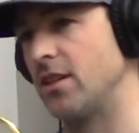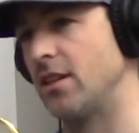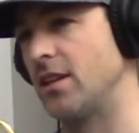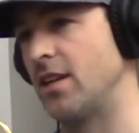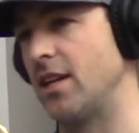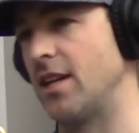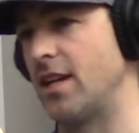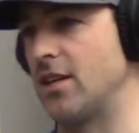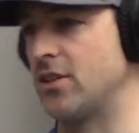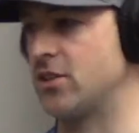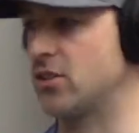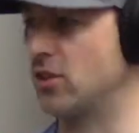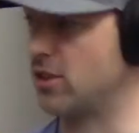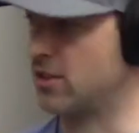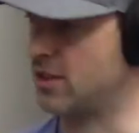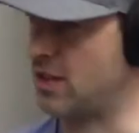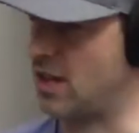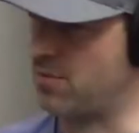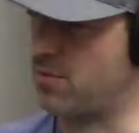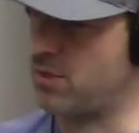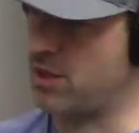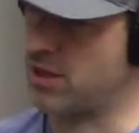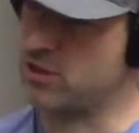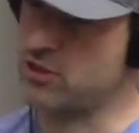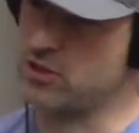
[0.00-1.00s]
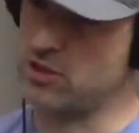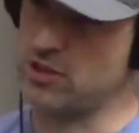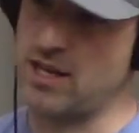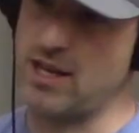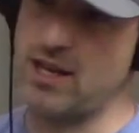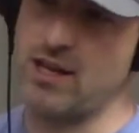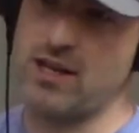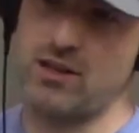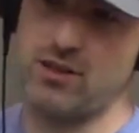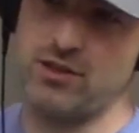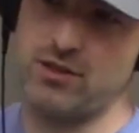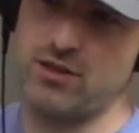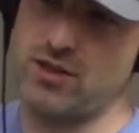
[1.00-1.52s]
And I took that picture and I
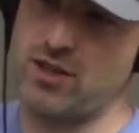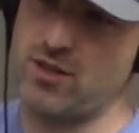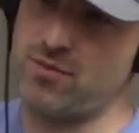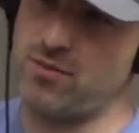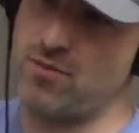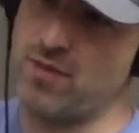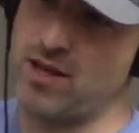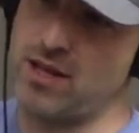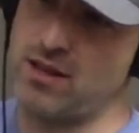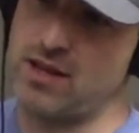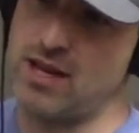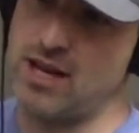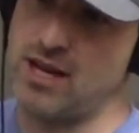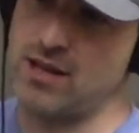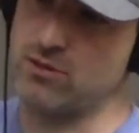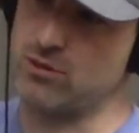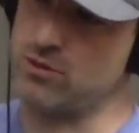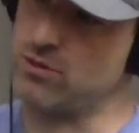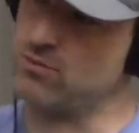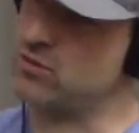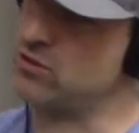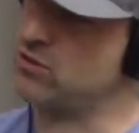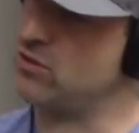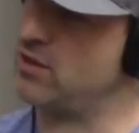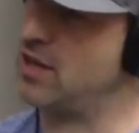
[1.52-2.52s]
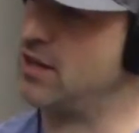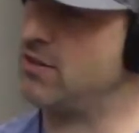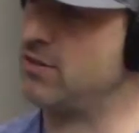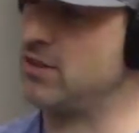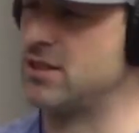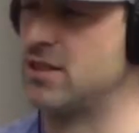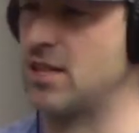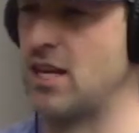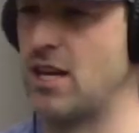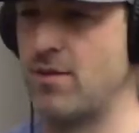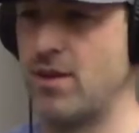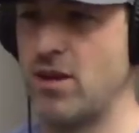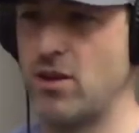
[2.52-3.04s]
held it up in my locker room. So every
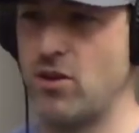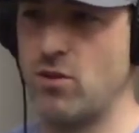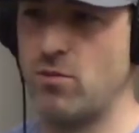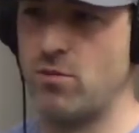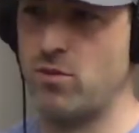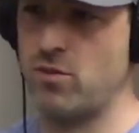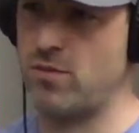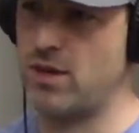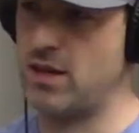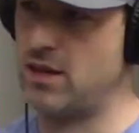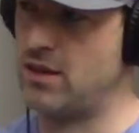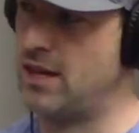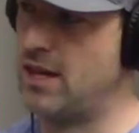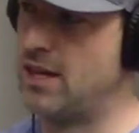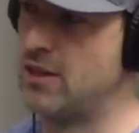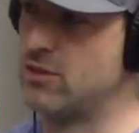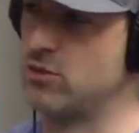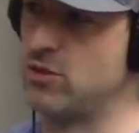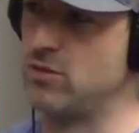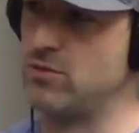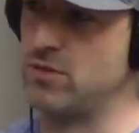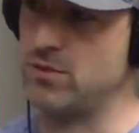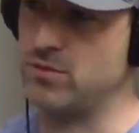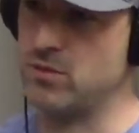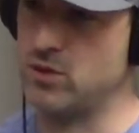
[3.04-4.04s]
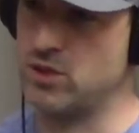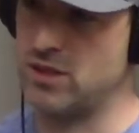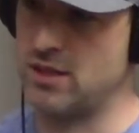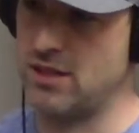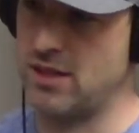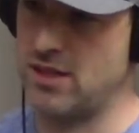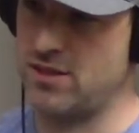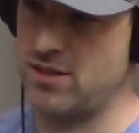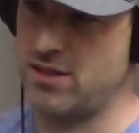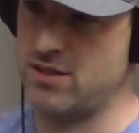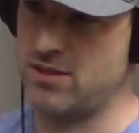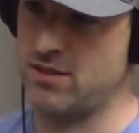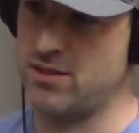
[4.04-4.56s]
time I open my locker room, I'm looking
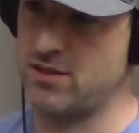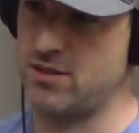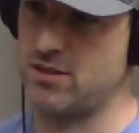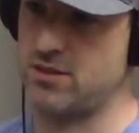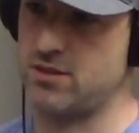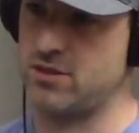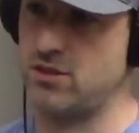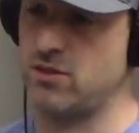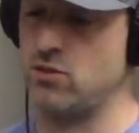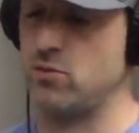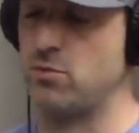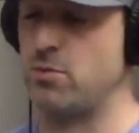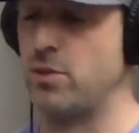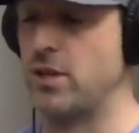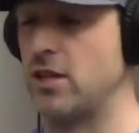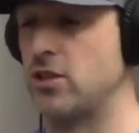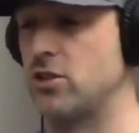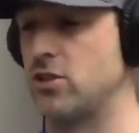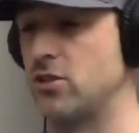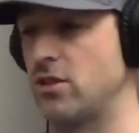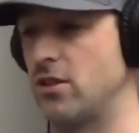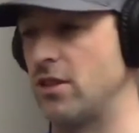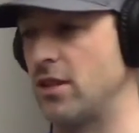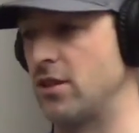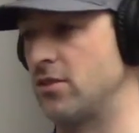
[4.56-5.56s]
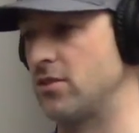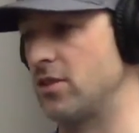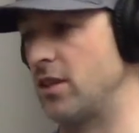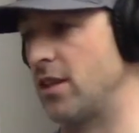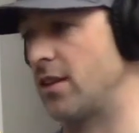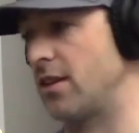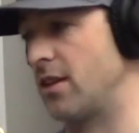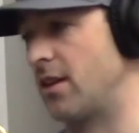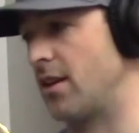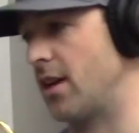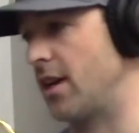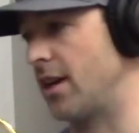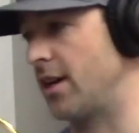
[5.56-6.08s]
at this stilled picture, and I was
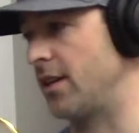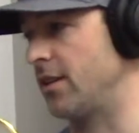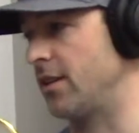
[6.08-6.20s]
like, all right,